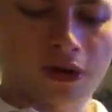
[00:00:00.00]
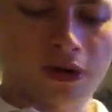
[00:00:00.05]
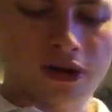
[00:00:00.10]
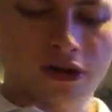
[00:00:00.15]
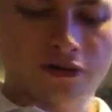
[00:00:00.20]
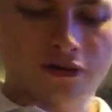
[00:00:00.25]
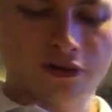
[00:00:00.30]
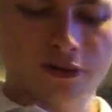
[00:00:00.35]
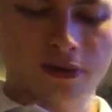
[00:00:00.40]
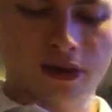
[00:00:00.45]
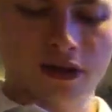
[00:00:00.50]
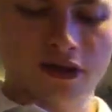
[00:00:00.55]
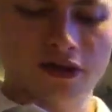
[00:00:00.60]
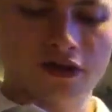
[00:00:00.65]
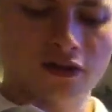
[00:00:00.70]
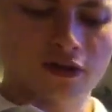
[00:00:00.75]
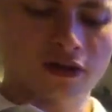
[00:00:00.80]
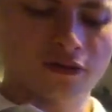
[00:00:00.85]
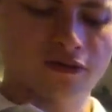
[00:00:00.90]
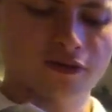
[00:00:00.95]
I was thinking about doing
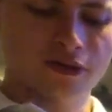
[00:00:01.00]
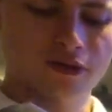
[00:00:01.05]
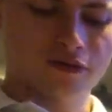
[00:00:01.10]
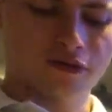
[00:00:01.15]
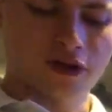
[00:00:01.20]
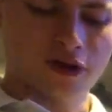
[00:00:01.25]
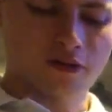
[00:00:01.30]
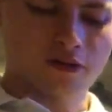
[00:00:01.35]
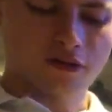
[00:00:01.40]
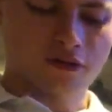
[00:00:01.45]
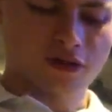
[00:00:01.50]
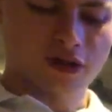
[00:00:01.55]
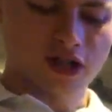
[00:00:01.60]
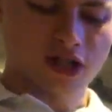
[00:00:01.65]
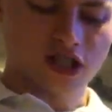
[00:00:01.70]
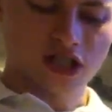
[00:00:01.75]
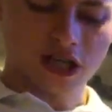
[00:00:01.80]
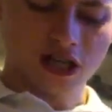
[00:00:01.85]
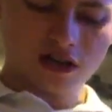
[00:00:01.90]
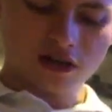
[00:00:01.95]
that from the realm of
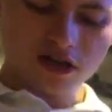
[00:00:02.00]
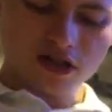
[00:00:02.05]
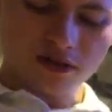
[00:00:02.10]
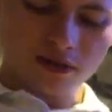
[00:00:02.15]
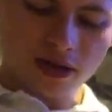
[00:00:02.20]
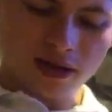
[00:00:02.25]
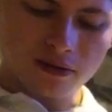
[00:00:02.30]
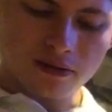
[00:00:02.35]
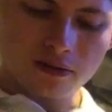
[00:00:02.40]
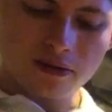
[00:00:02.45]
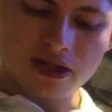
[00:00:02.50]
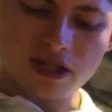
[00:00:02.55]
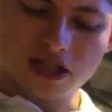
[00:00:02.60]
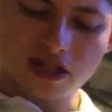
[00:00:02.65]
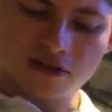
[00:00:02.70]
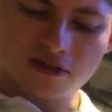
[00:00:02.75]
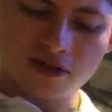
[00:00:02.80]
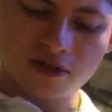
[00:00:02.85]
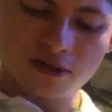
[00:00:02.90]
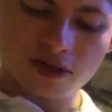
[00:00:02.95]
shadows to make them a bit
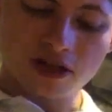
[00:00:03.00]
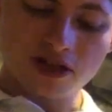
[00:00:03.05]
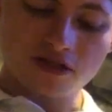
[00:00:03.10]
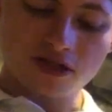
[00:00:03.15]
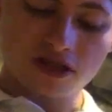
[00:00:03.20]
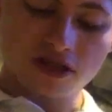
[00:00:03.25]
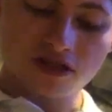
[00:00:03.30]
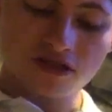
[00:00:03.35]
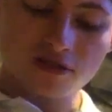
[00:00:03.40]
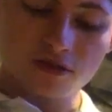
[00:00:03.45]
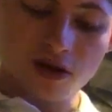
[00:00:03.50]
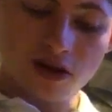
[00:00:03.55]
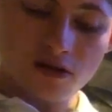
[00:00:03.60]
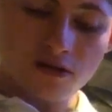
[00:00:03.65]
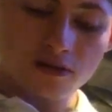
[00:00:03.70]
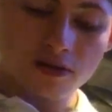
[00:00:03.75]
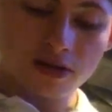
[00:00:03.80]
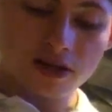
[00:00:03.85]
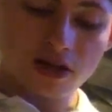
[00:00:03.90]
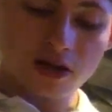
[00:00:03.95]
different, a bit interesting as well.
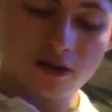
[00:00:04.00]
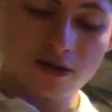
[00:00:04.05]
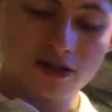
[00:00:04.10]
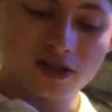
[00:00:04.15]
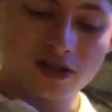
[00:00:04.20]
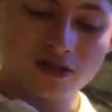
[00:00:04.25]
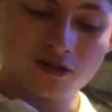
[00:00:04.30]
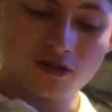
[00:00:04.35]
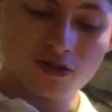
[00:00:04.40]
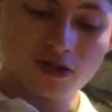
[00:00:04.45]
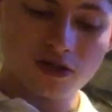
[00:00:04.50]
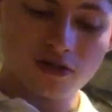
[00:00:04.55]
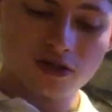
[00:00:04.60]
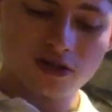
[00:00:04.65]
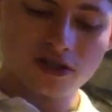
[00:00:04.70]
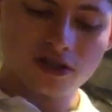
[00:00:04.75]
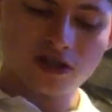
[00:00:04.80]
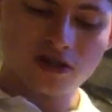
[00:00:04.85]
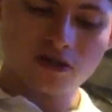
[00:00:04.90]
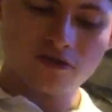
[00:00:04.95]
You know, because it's always nice to
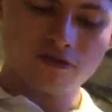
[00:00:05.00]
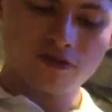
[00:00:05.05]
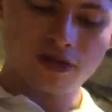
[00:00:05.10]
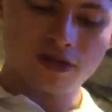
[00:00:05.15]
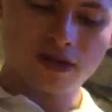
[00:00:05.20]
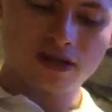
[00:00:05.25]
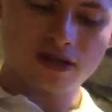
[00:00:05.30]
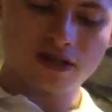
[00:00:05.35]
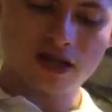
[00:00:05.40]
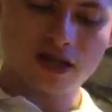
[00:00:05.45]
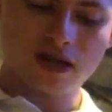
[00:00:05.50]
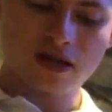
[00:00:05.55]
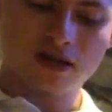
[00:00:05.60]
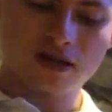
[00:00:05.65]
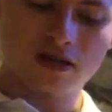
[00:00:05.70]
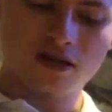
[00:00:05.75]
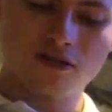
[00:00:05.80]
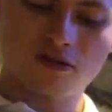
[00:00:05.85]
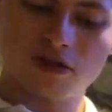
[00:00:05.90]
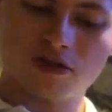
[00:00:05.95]
do things
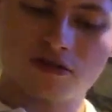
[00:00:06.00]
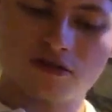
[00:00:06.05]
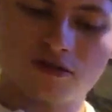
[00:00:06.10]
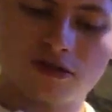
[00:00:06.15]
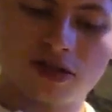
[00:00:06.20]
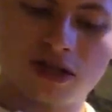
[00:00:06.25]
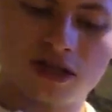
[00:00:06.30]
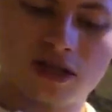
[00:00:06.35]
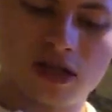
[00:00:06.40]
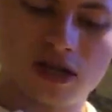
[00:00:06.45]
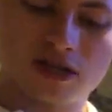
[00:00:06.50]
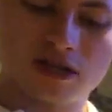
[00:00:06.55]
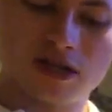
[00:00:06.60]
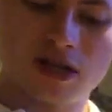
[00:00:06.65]
no one else really does.